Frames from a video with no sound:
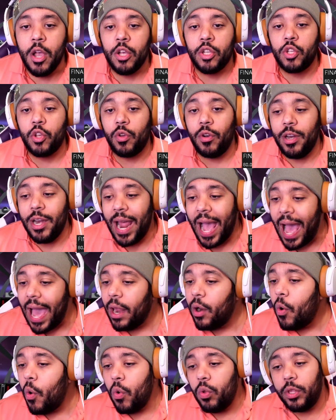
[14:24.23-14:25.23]
So
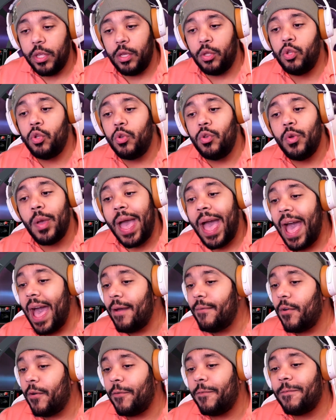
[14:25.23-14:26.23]
not only do you
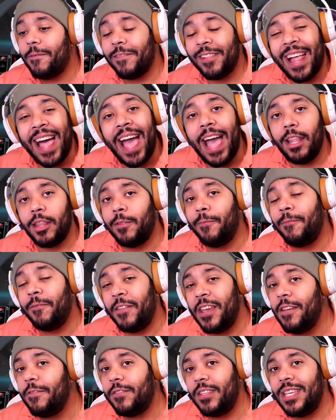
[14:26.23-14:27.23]
have a flat
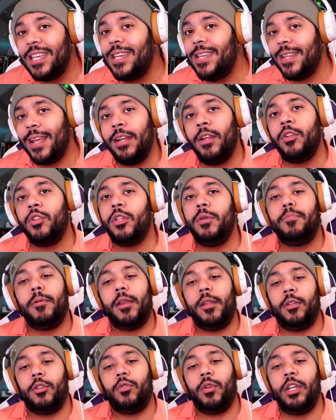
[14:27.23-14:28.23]
15 energy
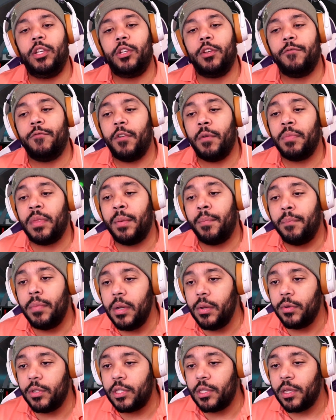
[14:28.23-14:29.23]
penetration from the
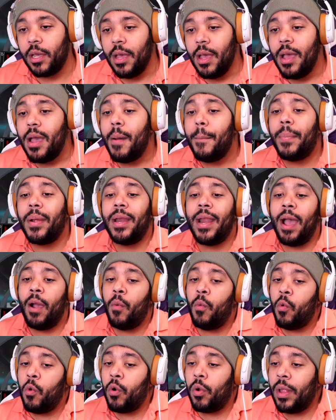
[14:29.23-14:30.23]
boots, but now
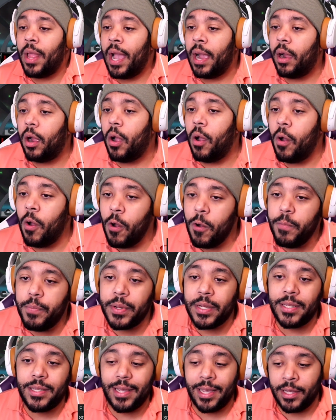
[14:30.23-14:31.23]
Warlock
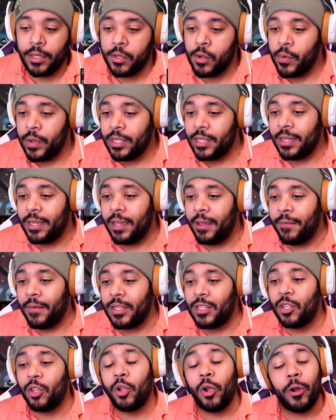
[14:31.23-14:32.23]
Opus is going to give
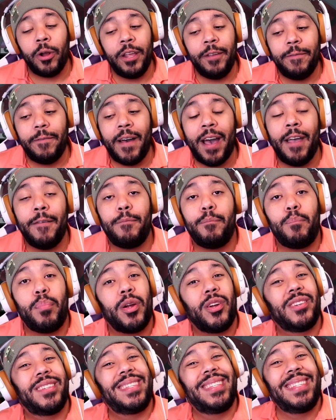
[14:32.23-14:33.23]
us
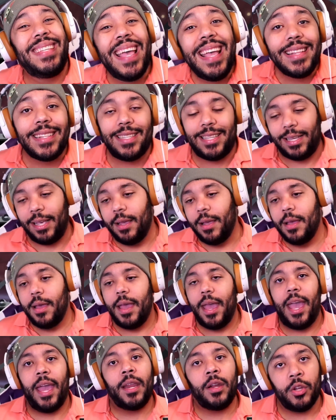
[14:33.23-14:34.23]
35%
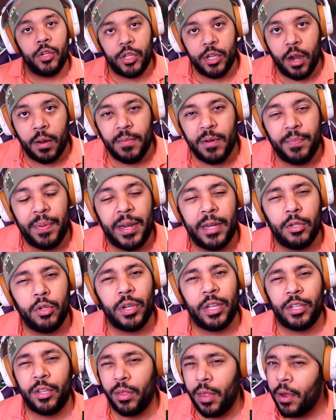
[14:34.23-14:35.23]
energy armor
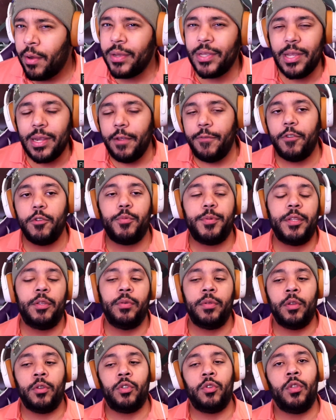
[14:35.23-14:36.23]
penetration. There is a difference
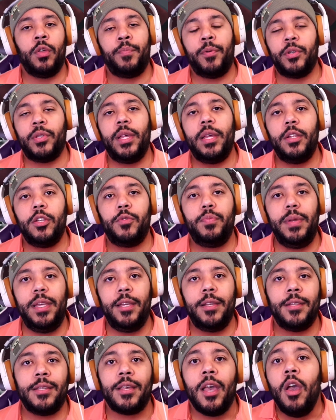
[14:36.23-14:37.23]
between those two. The percentage
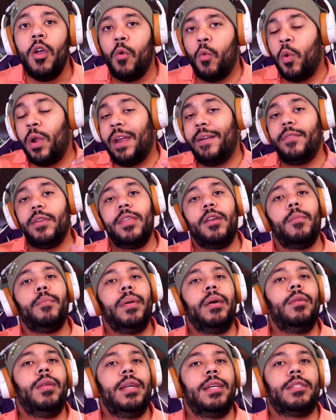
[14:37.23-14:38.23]
means whatever they're
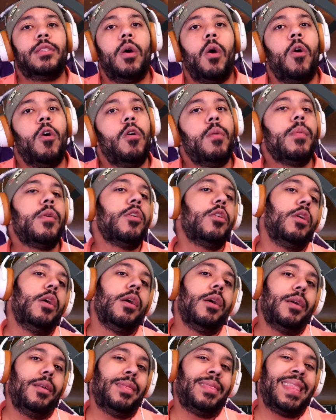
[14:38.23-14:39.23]
building as armor,
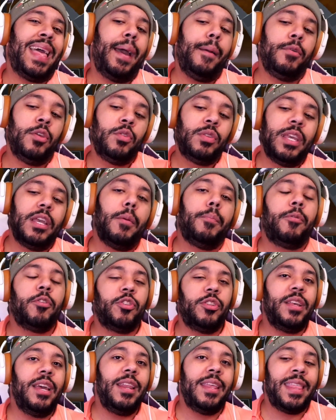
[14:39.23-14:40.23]
that you take a
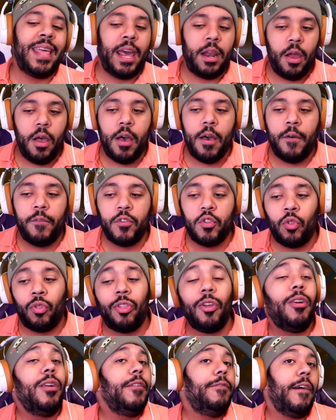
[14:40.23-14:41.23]
percent of that off. So
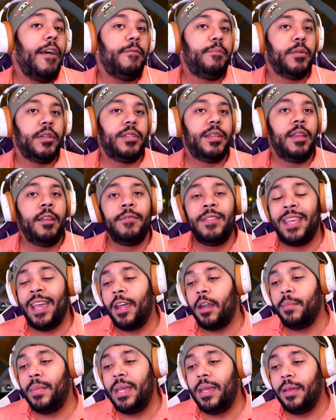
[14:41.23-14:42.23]
35% of the
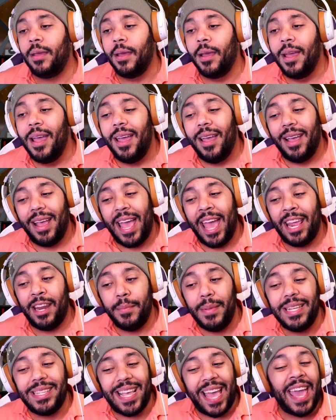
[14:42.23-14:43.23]

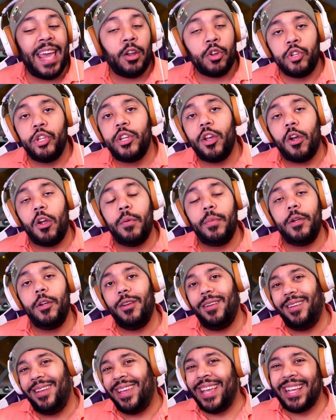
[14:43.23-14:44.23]
enemy's energy
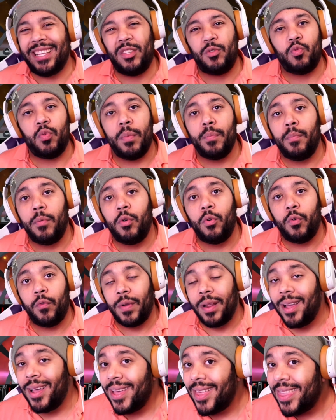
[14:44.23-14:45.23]
armor gets removed.
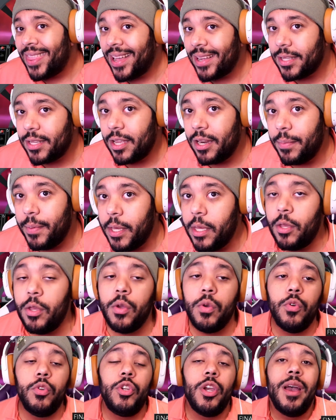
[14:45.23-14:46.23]
That's going to be
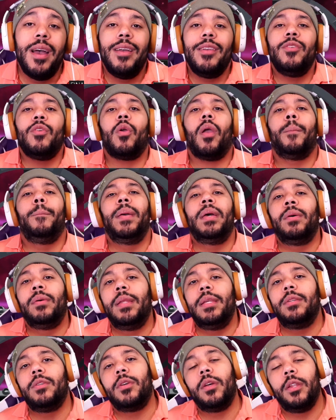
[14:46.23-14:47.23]
huge. Your
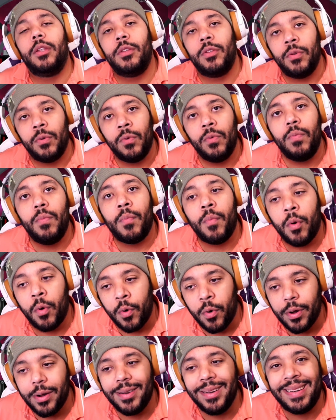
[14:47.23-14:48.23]
abilities are going to do
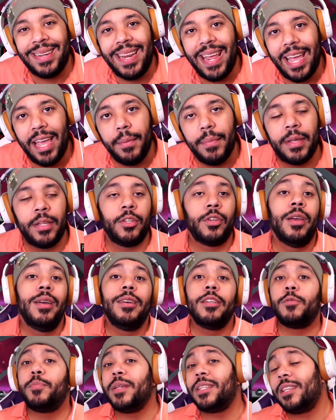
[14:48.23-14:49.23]
more damage,
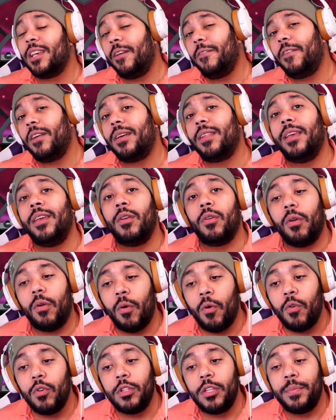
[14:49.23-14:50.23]
specifically your
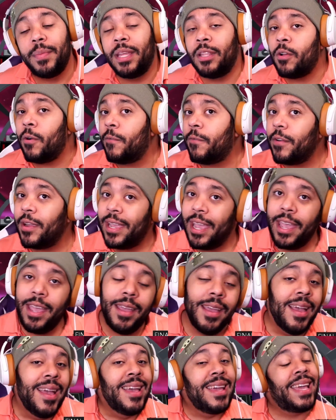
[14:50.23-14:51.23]
ultimate. Don't
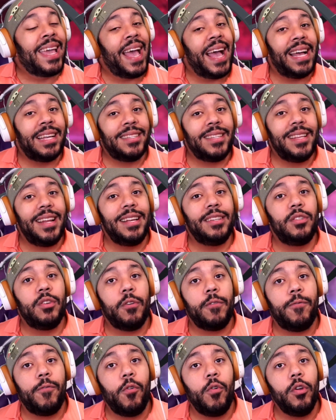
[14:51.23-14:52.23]
forget, cast it as your
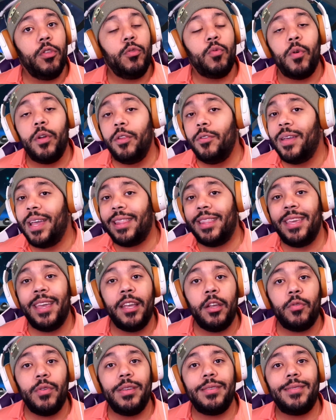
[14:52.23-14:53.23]
4th one, you get the
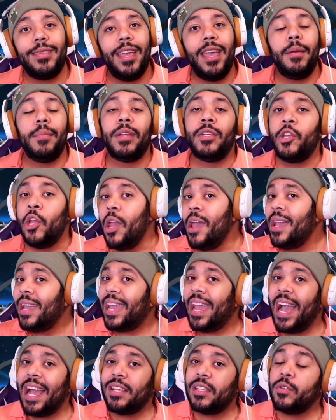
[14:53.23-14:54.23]
increased damage.
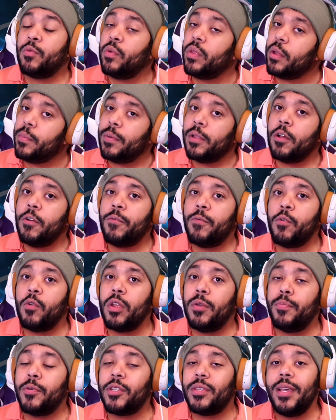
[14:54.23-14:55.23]
Cast it when they're below
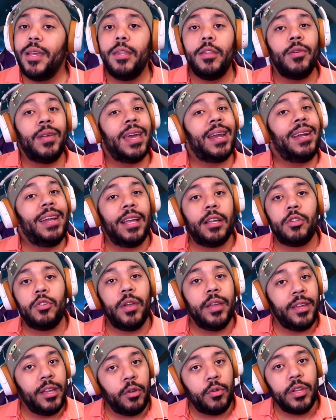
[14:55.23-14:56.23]
40%, you get an
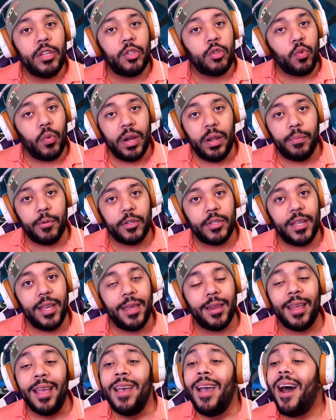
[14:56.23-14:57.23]
extra increased
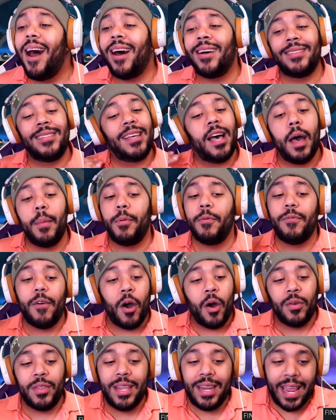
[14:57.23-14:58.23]
20% on top of
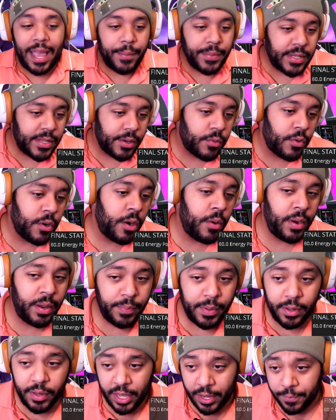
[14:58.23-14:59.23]
all the damage that we're already
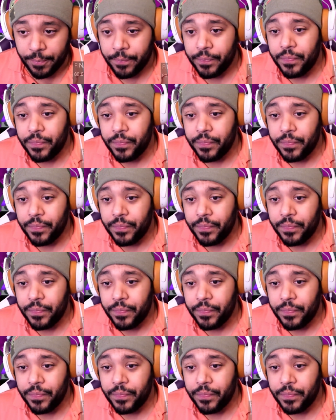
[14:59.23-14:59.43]
building.